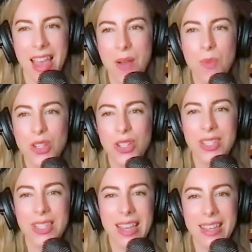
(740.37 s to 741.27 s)
And we
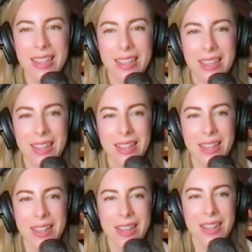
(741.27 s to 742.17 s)
just like,
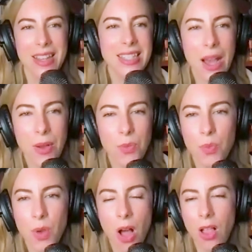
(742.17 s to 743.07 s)
is that
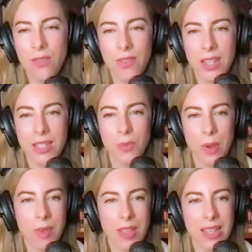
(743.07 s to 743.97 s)
all of us
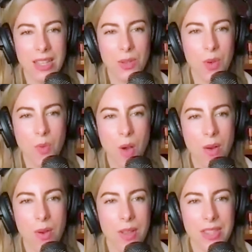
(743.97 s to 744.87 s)
women? That's what we
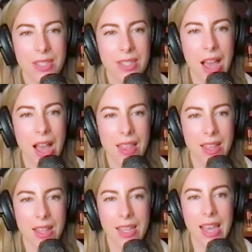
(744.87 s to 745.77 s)
want. We want this guy
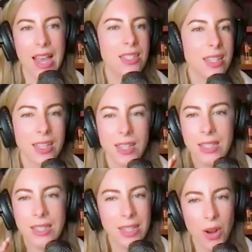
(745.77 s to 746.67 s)
that like has like
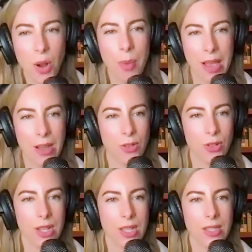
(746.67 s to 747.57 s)
zero
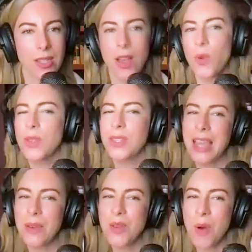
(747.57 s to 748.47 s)
boundaries. We
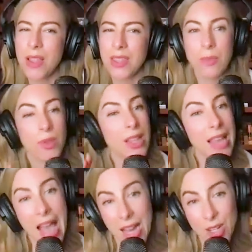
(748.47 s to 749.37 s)
say we want them, but
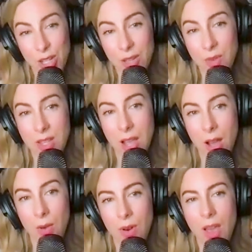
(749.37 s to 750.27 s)
like actually we
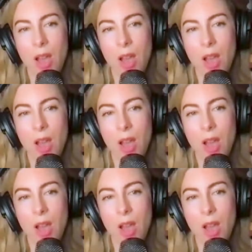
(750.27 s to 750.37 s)
don't.